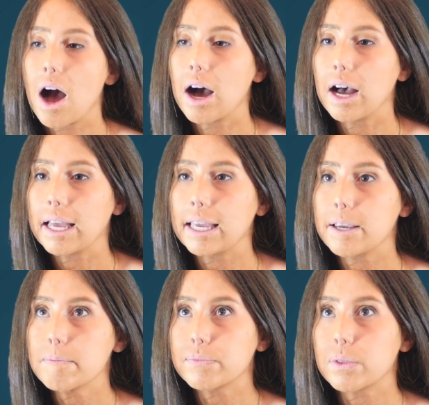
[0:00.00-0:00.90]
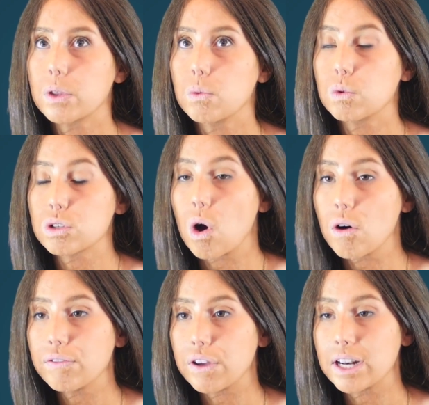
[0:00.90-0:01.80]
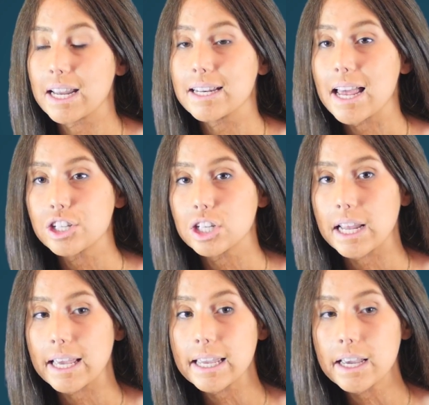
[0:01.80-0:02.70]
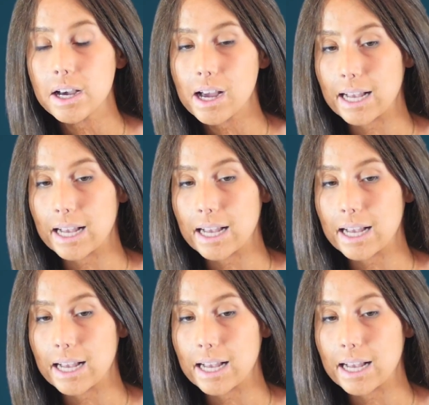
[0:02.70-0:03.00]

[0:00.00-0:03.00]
I was offered initially,